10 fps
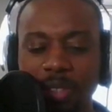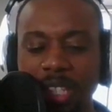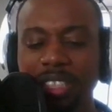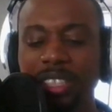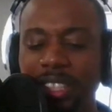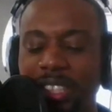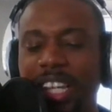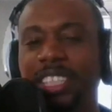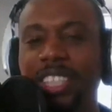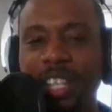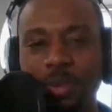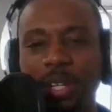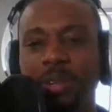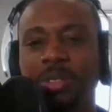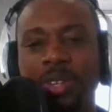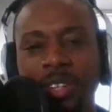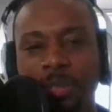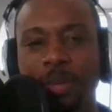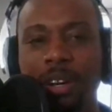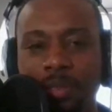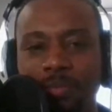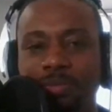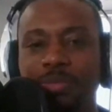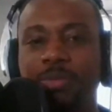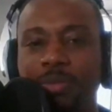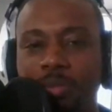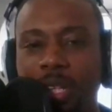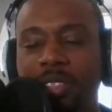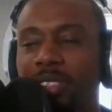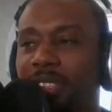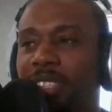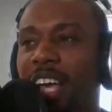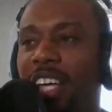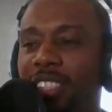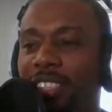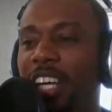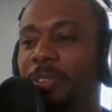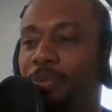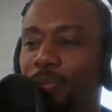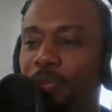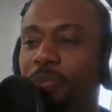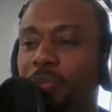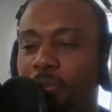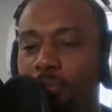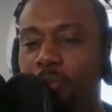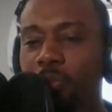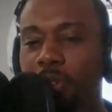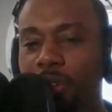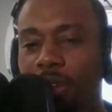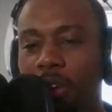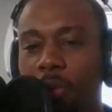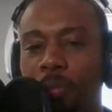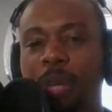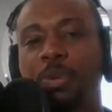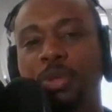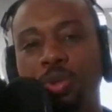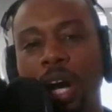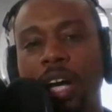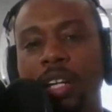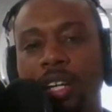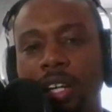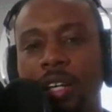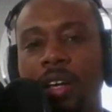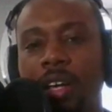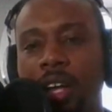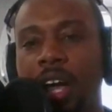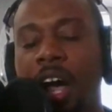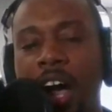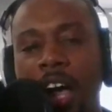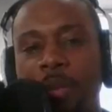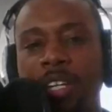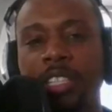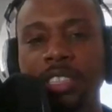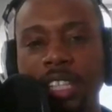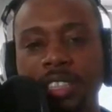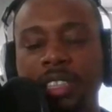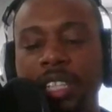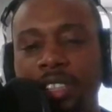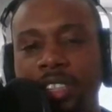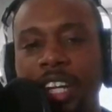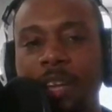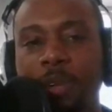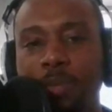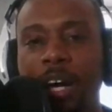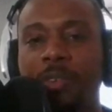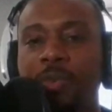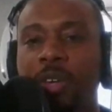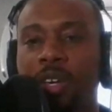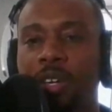these are the things that we don't talk about. These are the things that people try to hide because they shame about,